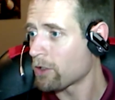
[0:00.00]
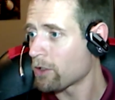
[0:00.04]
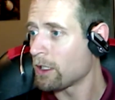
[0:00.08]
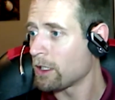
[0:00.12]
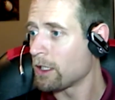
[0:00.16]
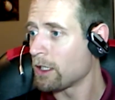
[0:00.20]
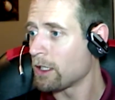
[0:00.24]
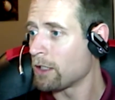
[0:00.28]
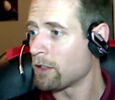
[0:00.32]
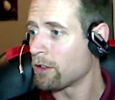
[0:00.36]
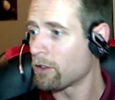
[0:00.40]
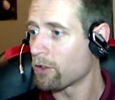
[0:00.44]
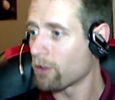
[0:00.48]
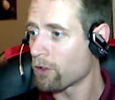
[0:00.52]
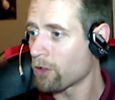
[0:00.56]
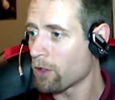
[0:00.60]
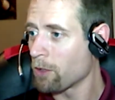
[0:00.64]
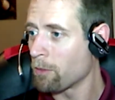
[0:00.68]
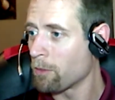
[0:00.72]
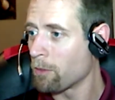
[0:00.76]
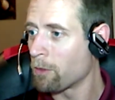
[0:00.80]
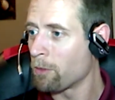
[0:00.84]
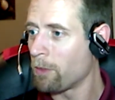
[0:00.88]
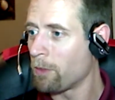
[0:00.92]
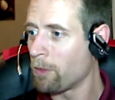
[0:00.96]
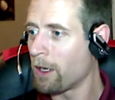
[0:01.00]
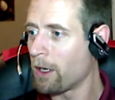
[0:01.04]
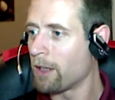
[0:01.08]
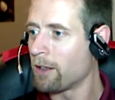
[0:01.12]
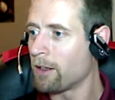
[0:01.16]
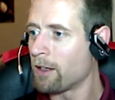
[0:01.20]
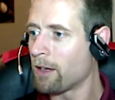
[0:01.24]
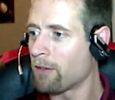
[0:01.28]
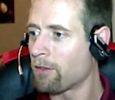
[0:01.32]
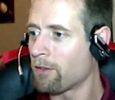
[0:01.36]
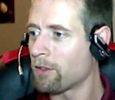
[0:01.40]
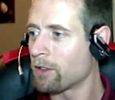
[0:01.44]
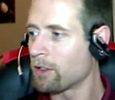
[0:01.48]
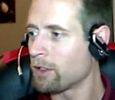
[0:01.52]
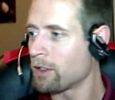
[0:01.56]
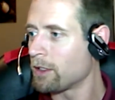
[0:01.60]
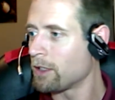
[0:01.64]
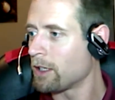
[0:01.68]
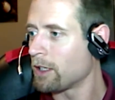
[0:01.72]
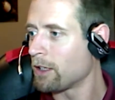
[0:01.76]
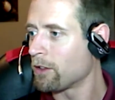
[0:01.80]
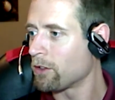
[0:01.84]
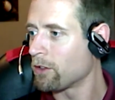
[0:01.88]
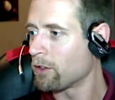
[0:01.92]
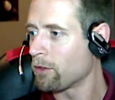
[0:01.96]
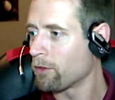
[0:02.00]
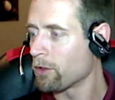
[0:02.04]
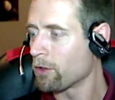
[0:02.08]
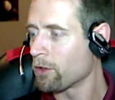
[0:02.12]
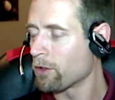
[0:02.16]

disturbed by the deficit that is over $1